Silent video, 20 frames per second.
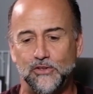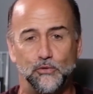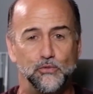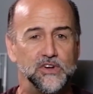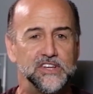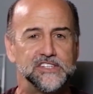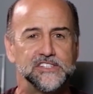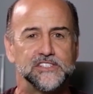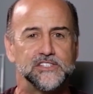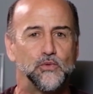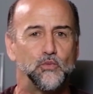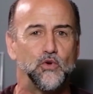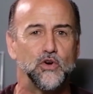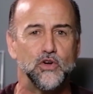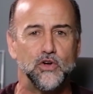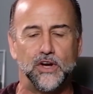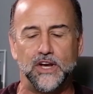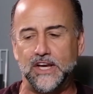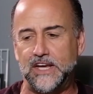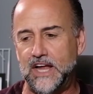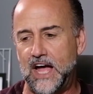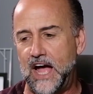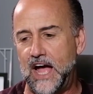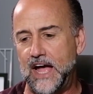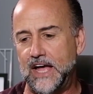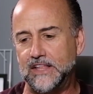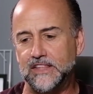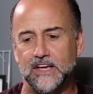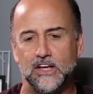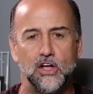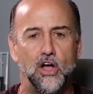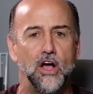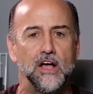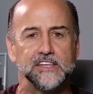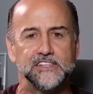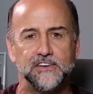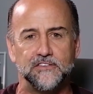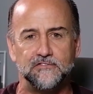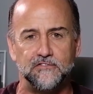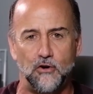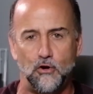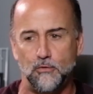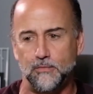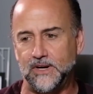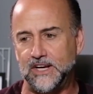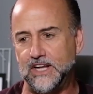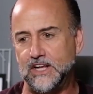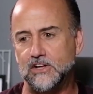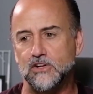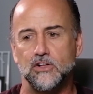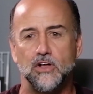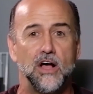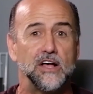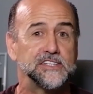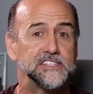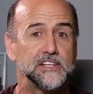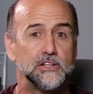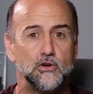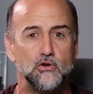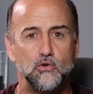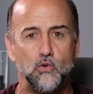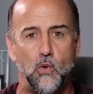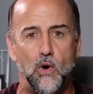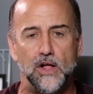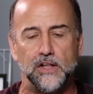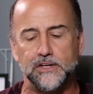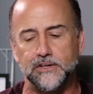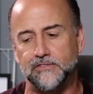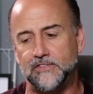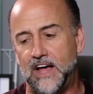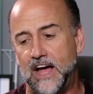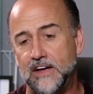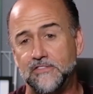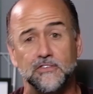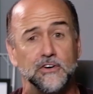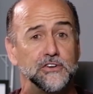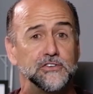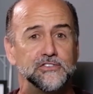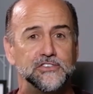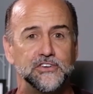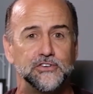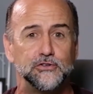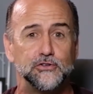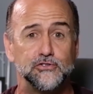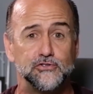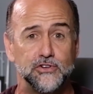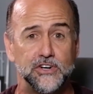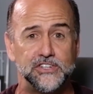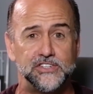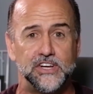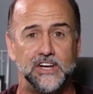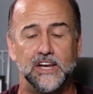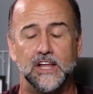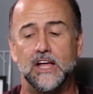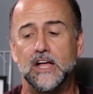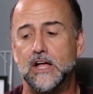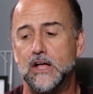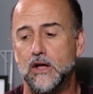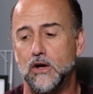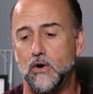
the reasons that we're going to die, that cause infirmity, cause a low quality of life, are due to nutrition.